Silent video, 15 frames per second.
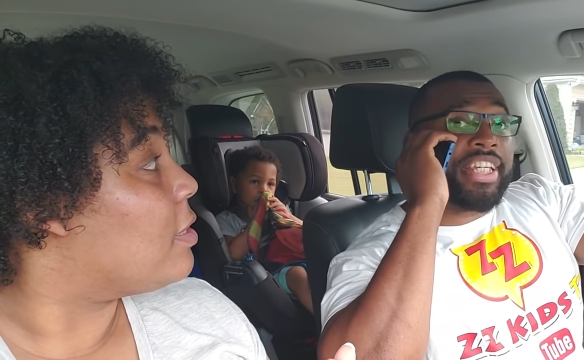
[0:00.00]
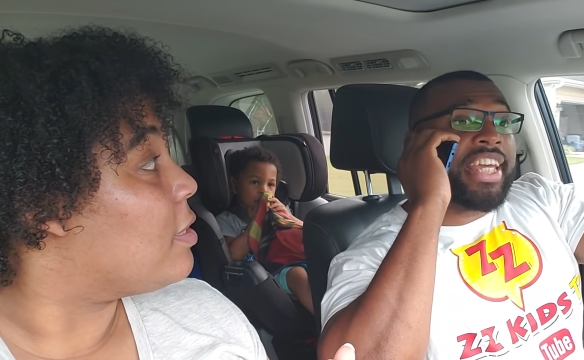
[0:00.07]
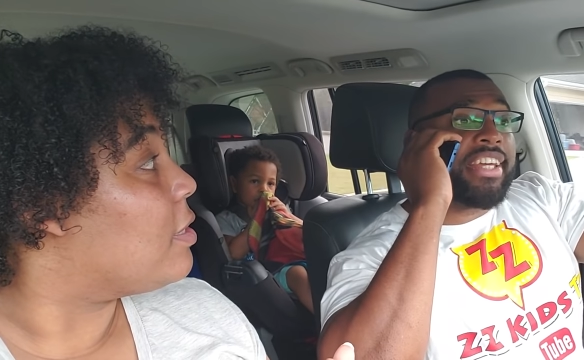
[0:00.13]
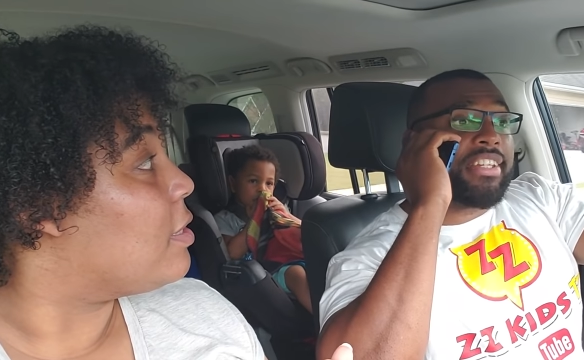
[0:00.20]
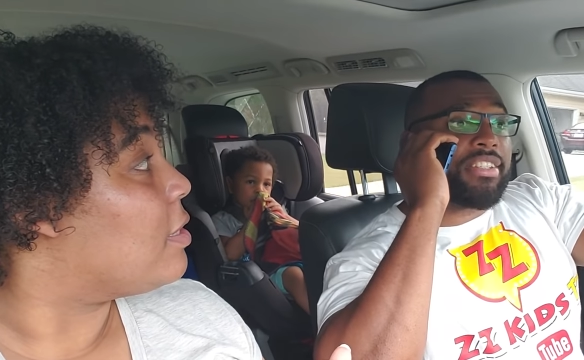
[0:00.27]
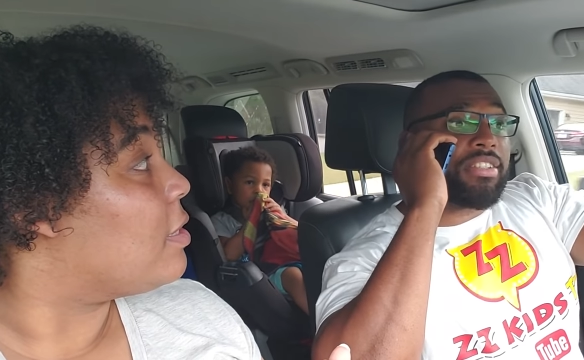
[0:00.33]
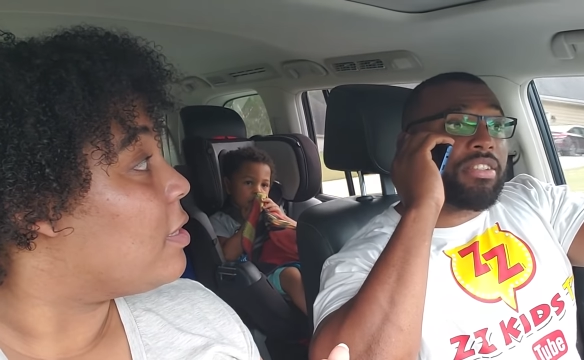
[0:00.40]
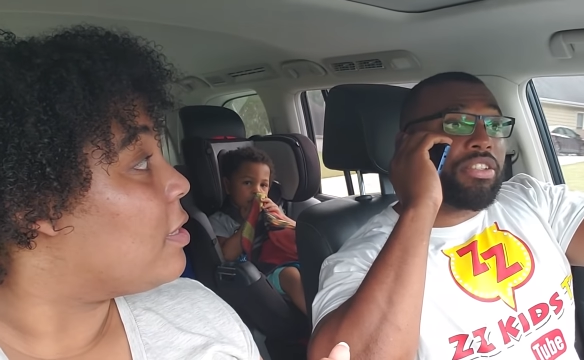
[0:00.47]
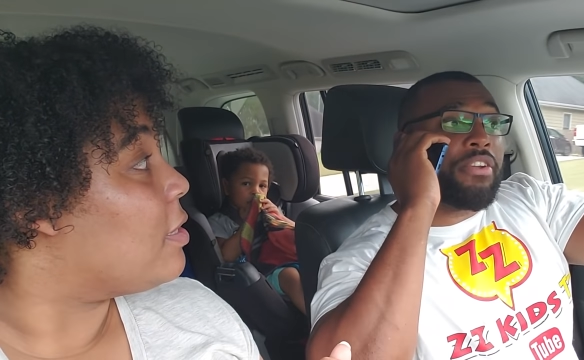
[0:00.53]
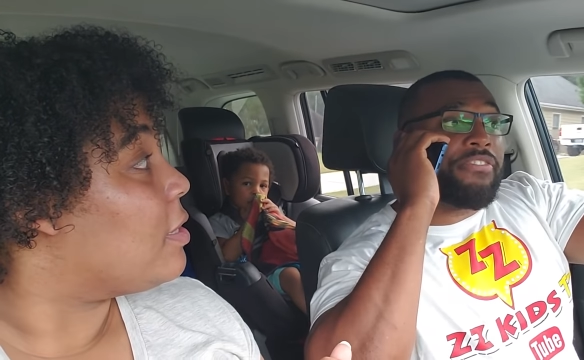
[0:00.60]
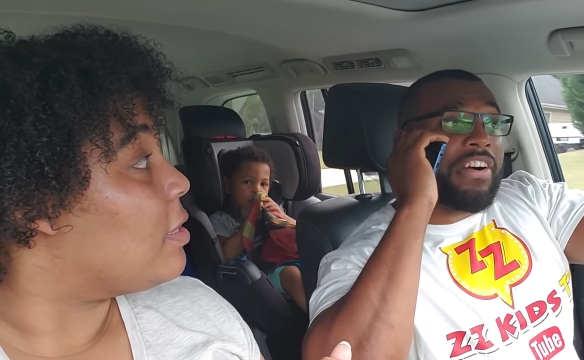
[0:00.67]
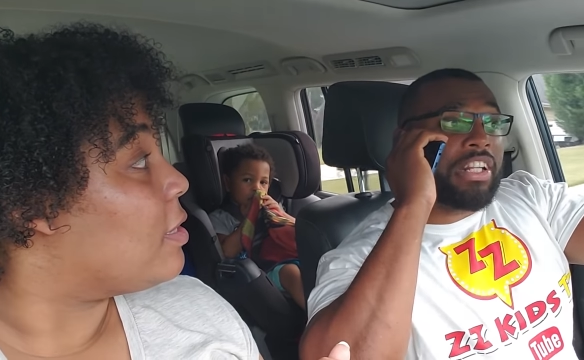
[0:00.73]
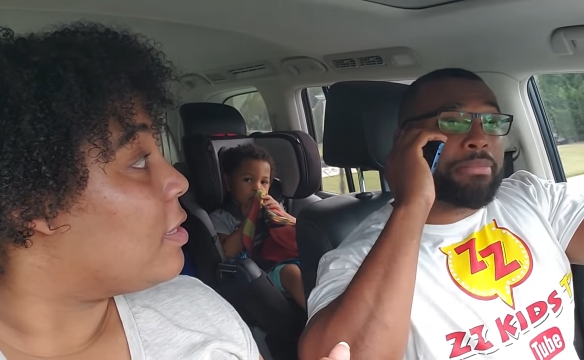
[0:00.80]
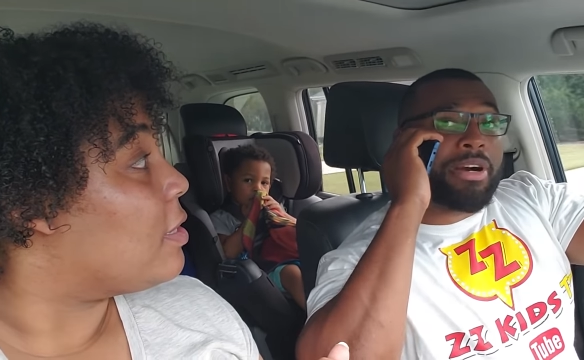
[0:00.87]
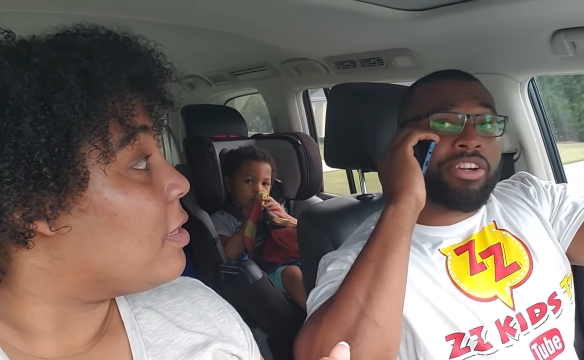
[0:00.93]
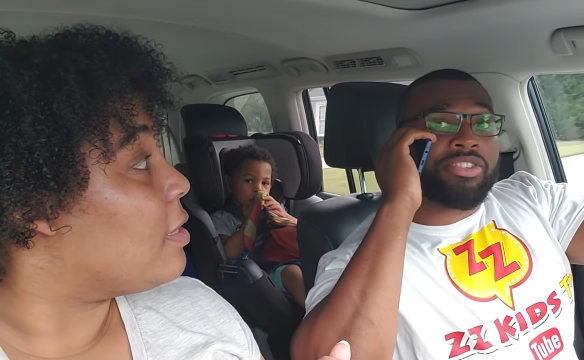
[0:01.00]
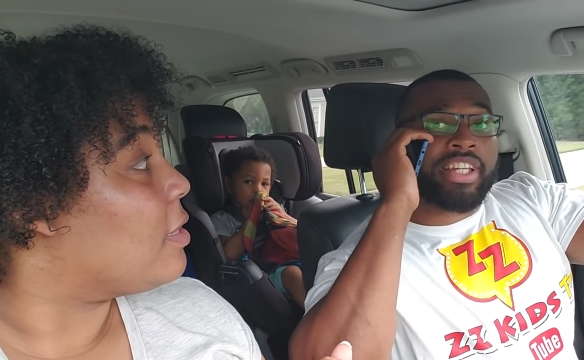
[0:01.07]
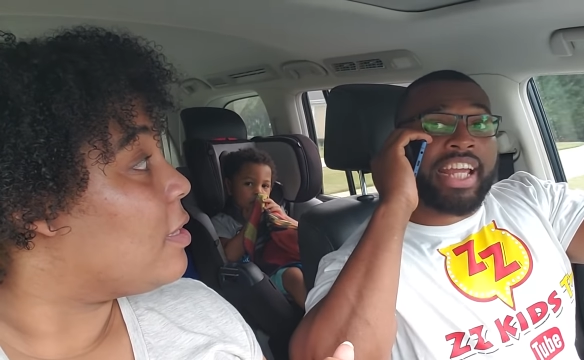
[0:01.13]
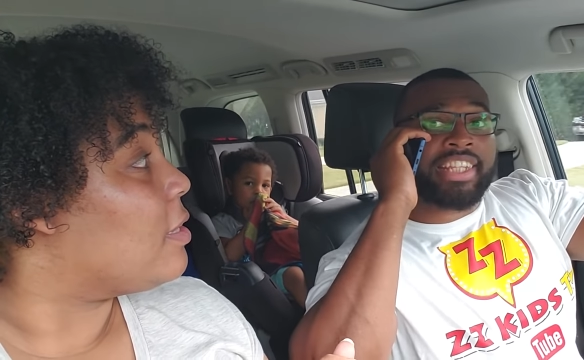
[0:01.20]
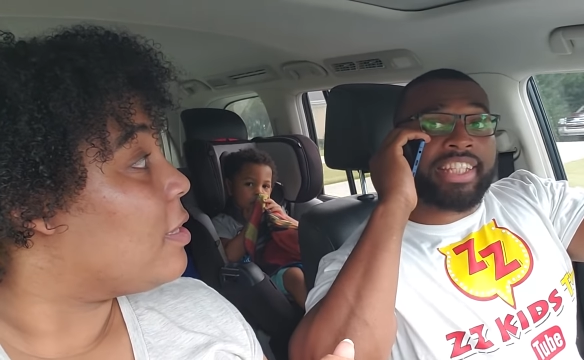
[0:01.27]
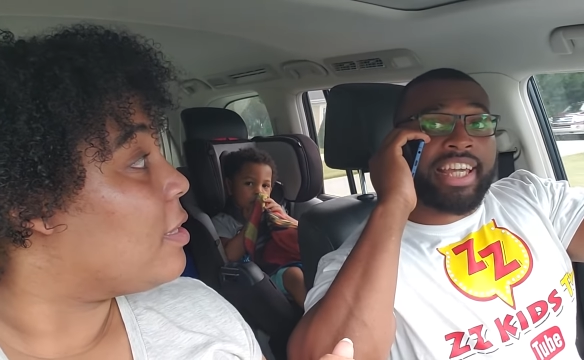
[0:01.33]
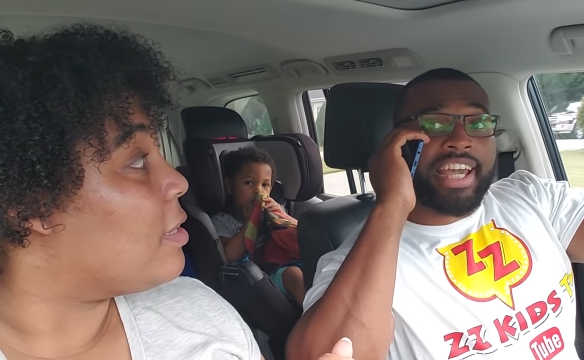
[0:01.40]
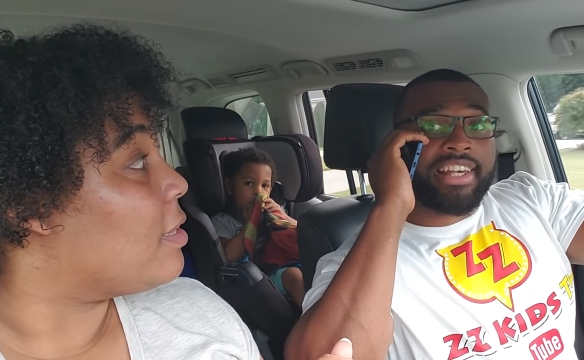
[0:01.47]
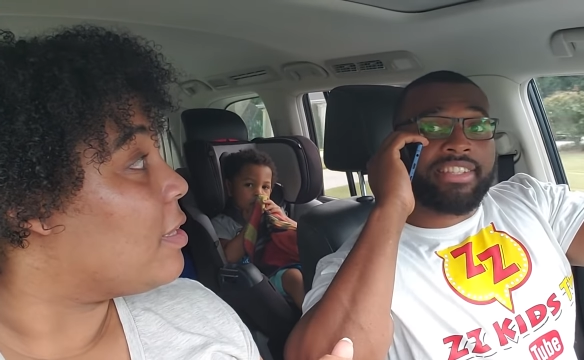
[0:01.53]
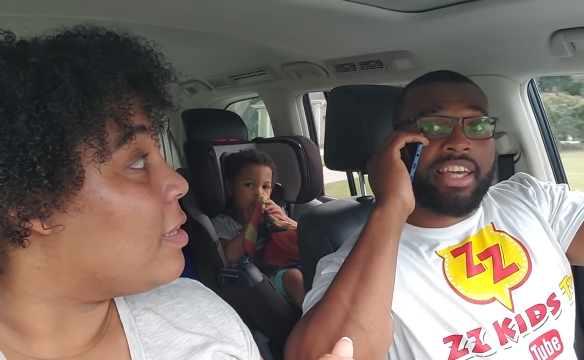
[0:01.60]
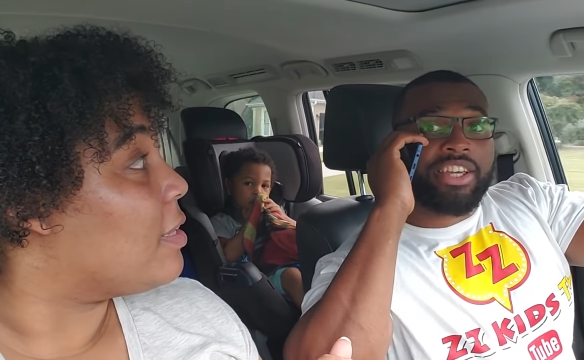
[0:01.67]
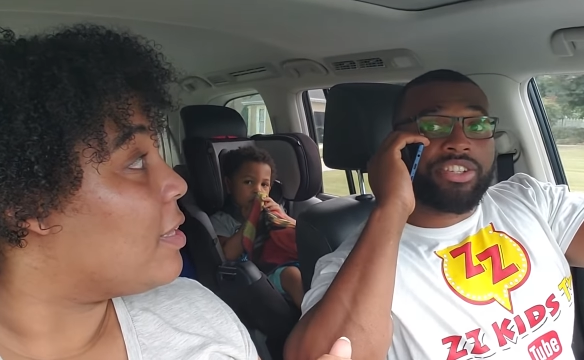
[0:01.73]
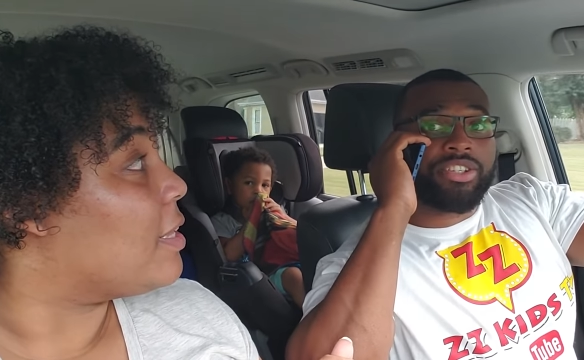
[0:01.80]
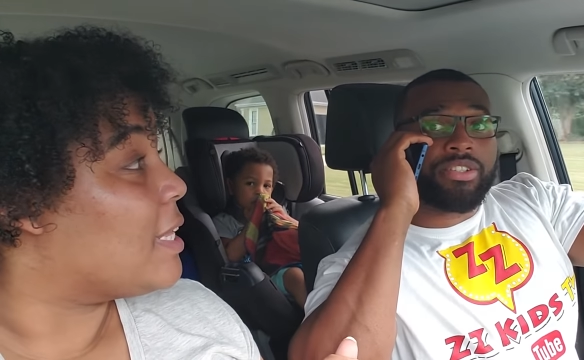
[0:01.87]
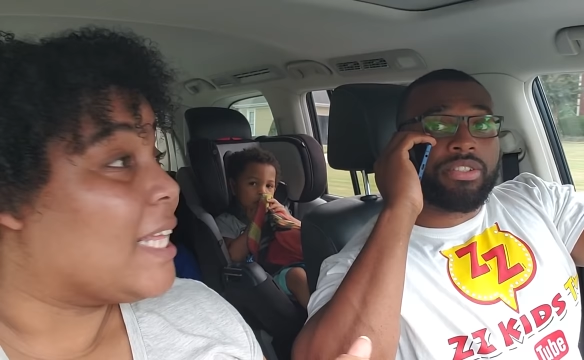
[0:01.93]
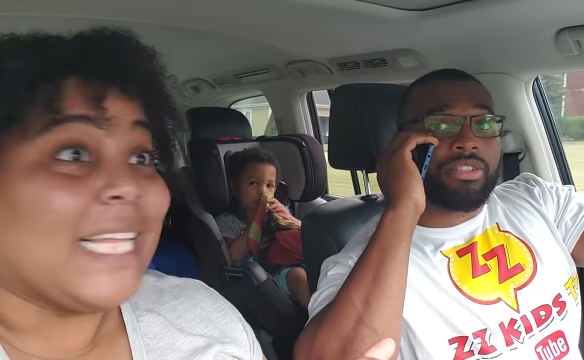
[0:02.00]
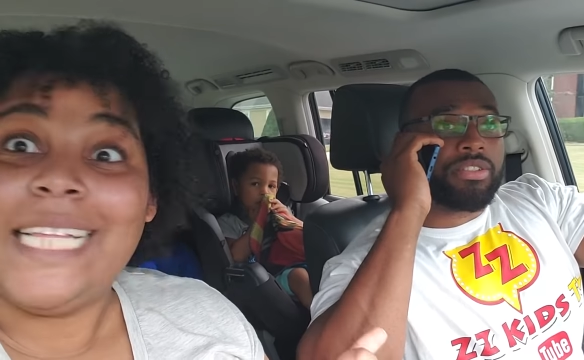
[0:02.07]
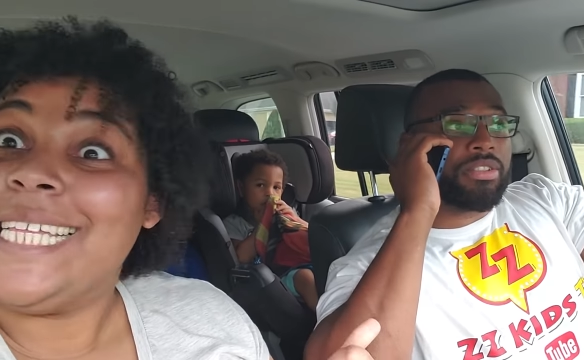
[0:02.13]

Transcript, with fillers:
Speaker 1: Yes. You found the monster at the gas station?